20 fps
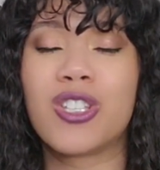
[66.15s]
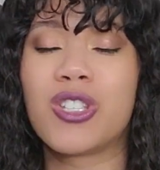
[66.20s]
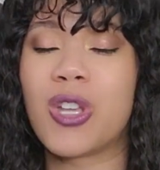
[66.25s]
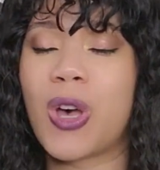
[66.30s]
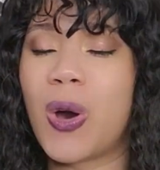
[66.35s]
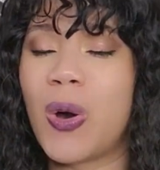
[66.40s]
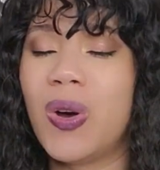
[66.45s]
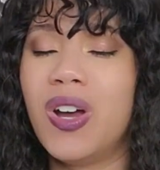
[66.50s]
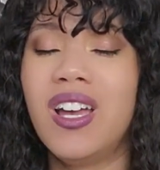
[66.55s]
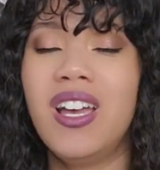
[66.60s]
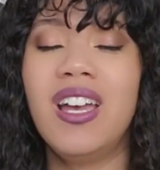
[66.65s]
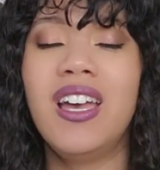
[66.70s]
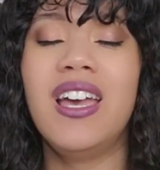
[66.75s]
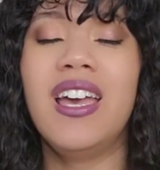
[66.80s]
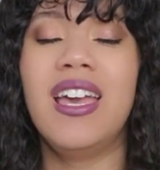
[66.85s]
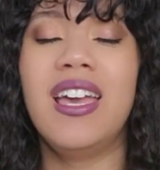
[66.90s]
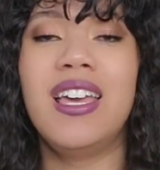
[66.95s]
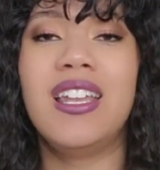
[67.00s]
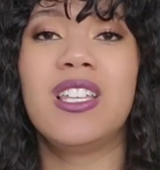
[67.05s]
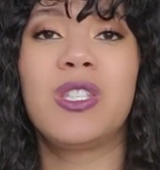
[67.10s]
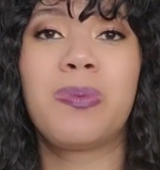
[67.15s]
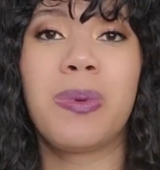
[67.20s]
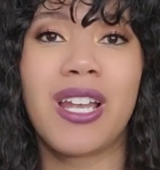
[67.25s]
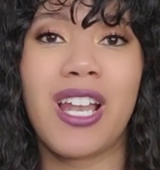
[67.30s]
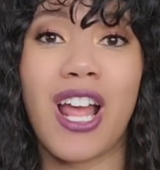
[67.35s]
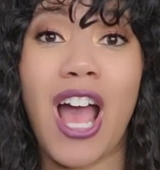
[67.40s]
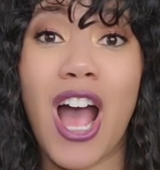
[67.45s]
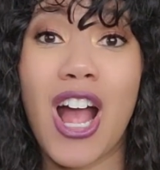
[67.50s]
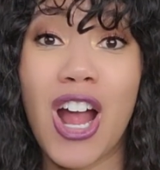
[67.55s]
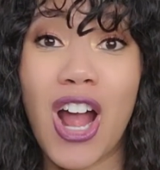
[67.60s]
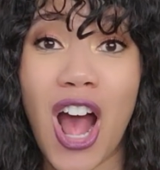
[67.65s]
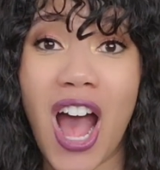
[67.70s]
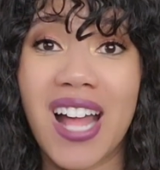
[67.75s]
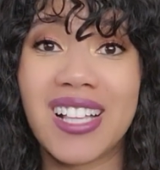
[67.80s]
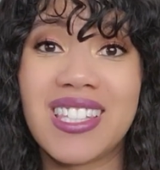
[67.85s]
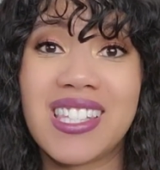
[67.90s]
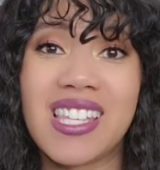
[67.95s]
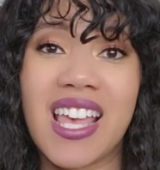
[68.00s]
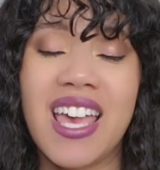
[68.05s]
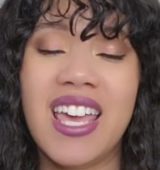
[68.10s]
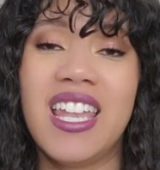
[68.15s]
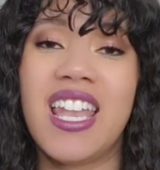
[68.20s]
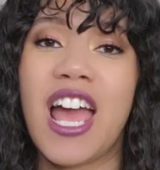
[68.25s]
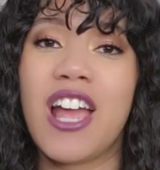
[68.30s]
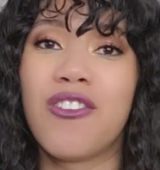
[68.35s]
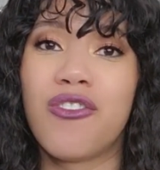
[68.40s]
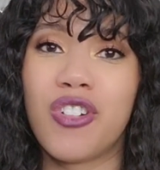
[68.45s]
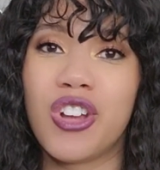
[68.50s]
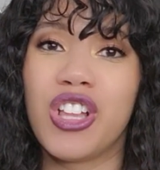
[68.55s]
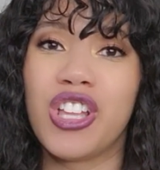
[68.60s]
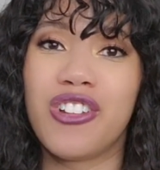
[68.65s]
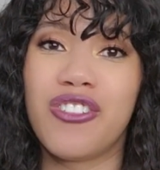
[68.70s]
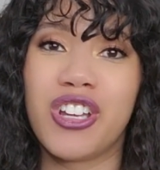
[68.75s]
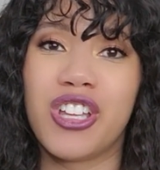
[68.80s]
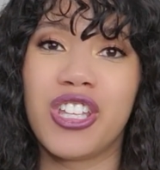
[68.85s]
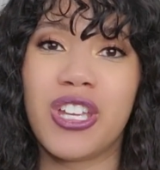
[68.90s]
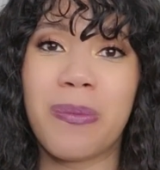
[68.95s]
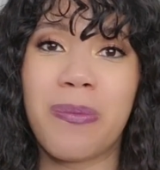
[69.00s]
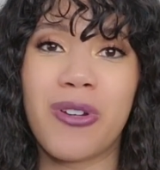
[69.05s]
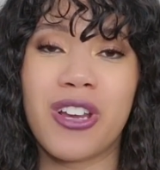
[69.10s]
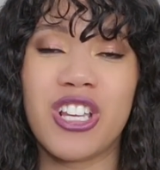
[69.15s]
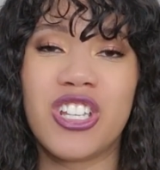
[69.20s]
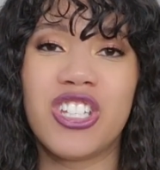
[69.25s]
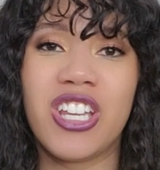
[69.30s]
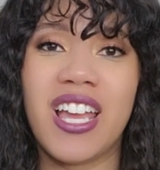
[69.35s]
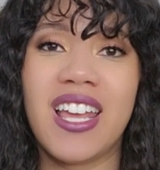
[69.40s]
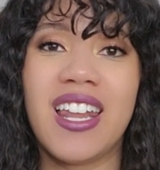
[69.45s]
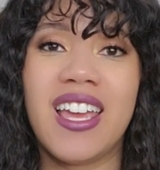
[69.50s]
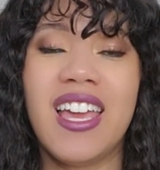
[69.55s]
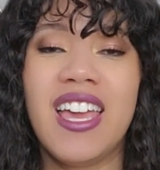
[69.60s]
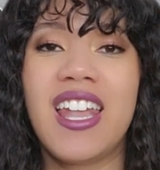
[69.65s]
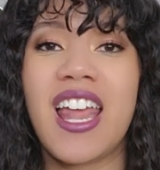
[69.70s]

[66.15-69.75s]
So it has been a godsend, and I really, really appreciate it.